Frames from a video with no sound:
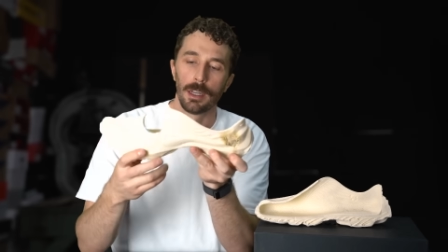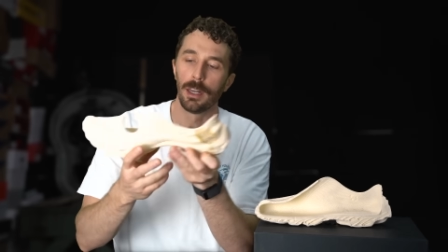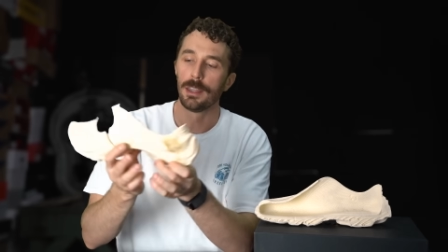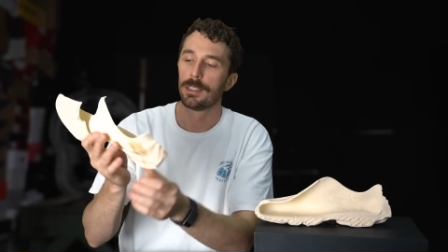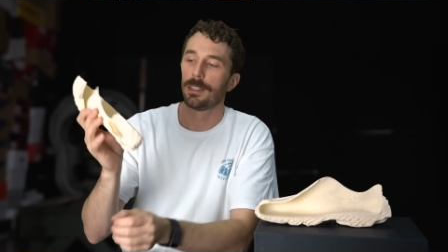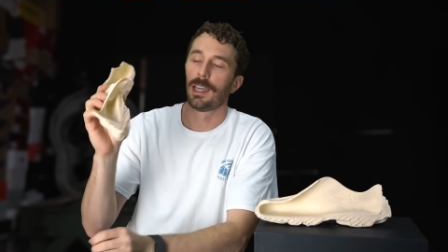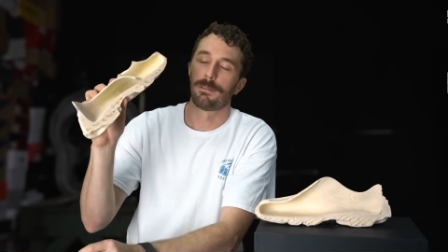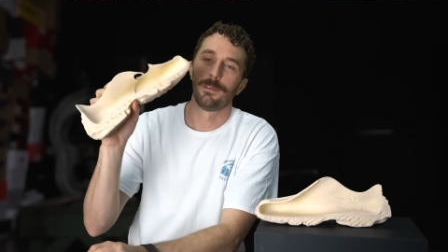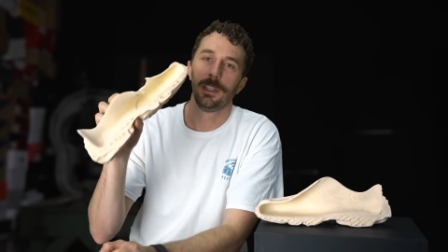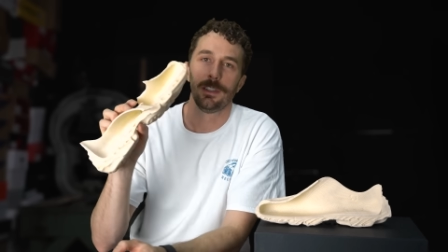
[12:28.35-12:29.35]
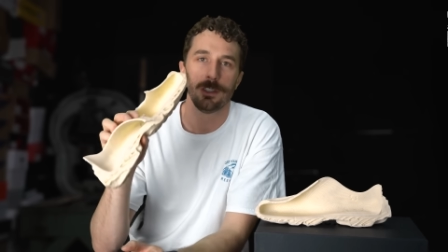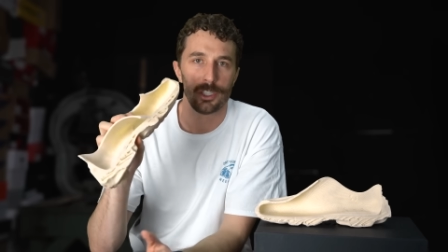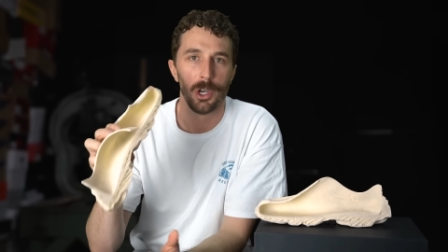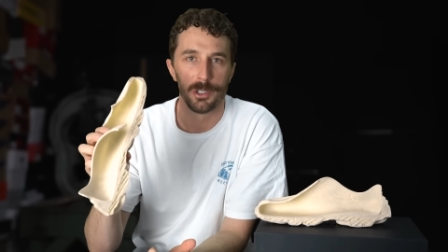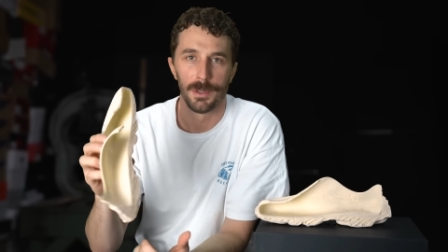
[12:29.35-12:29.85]
Cutting this in half really
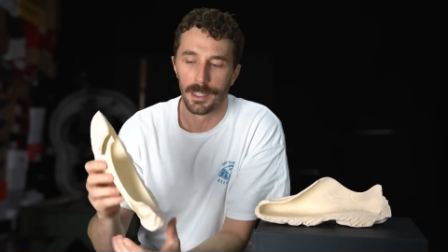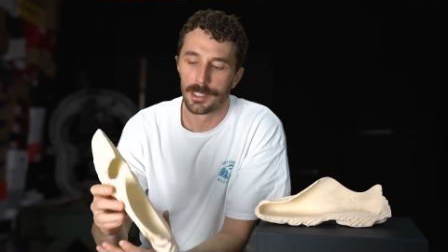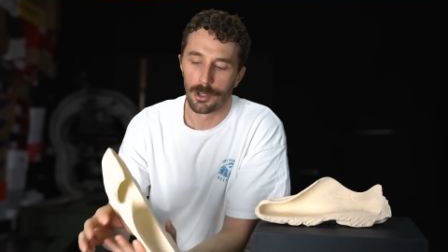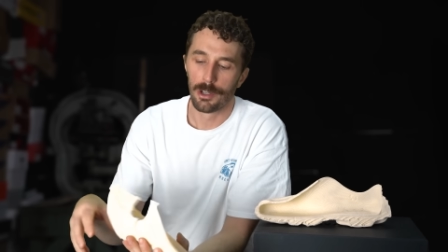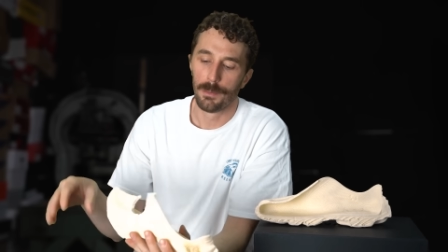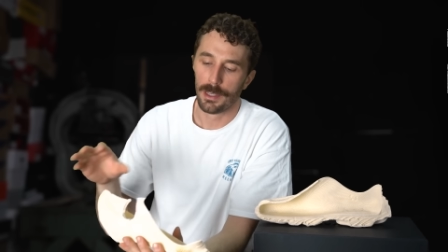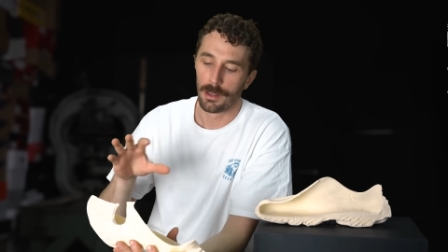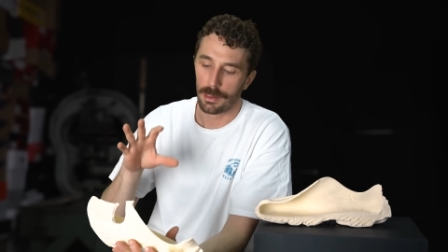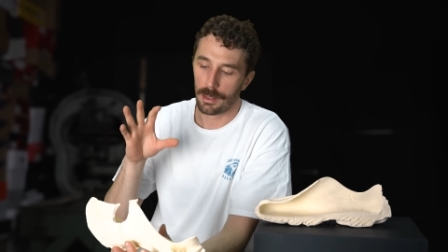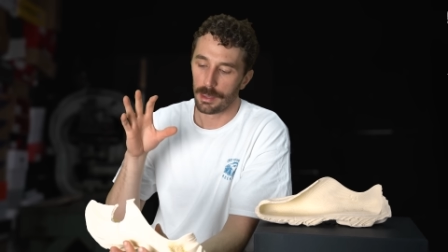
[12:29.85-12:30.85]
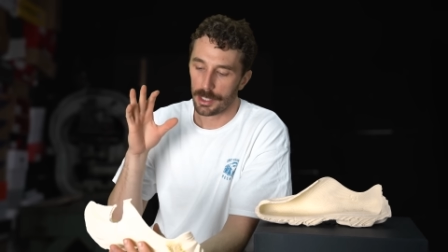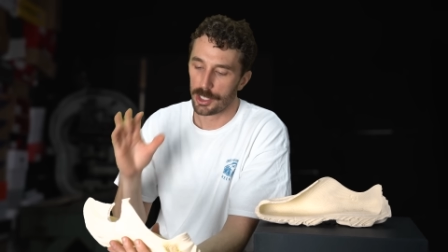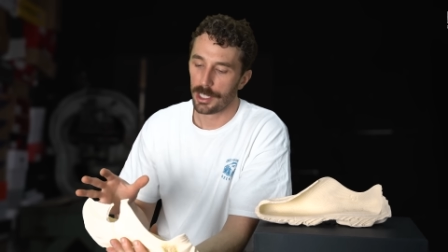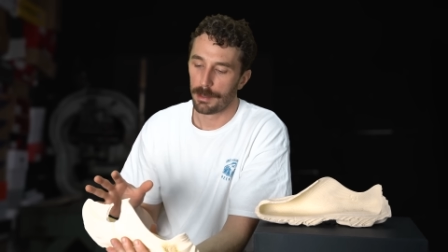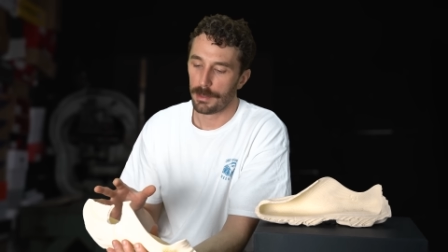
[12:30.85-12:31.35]
shows me this could be a, a
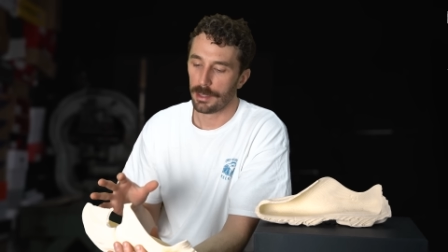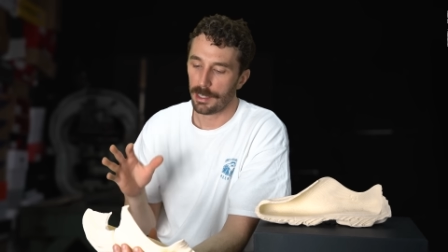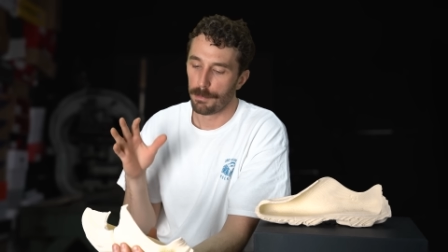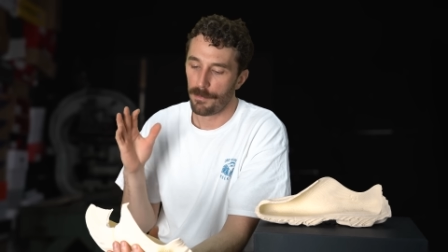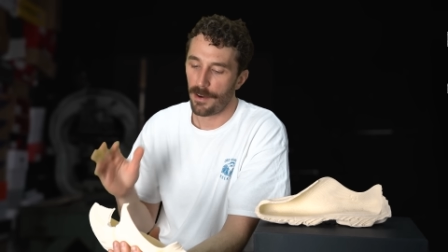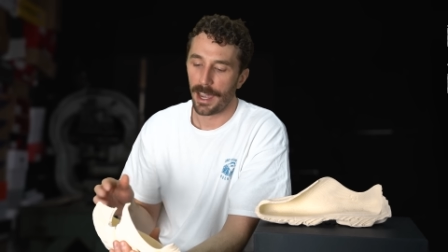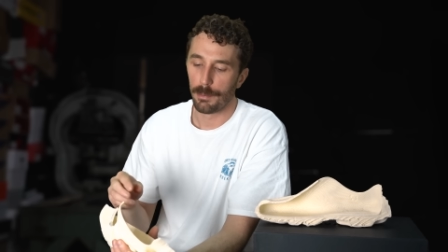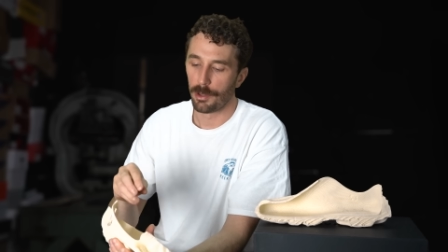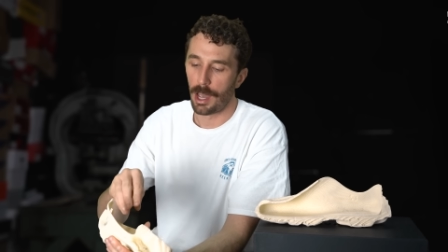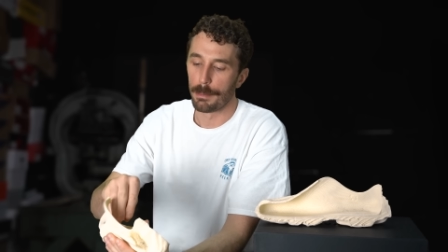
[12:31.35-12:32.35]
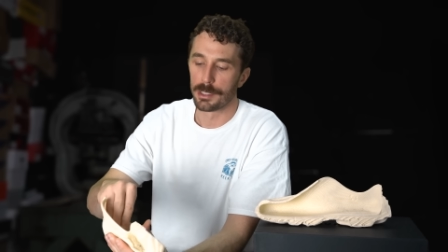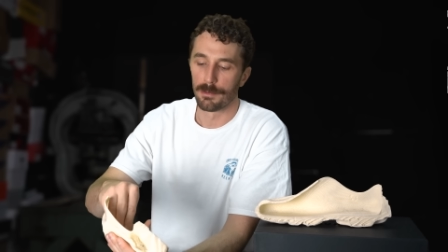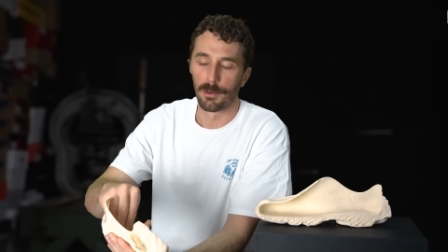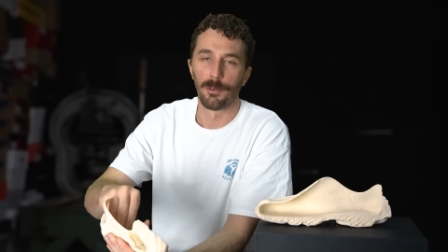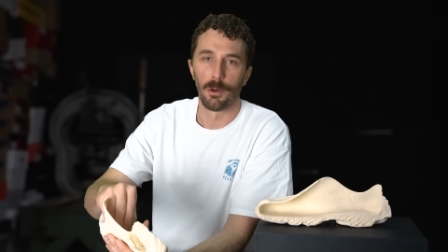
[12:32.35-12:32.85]
legitimately viable option
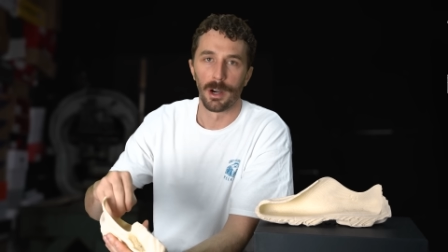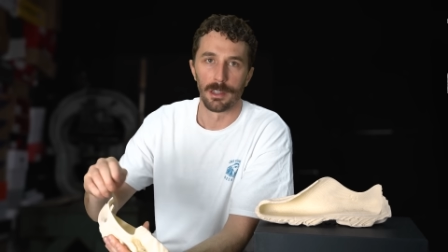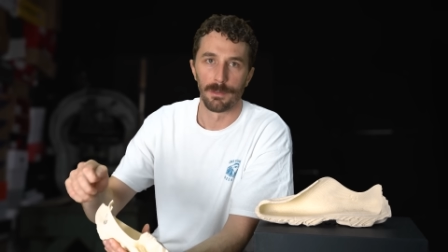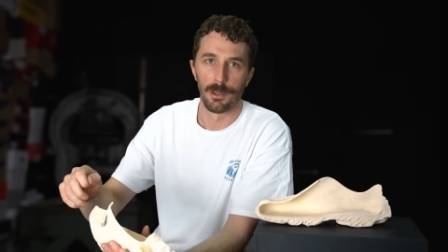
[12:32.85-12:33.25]
for footwear in the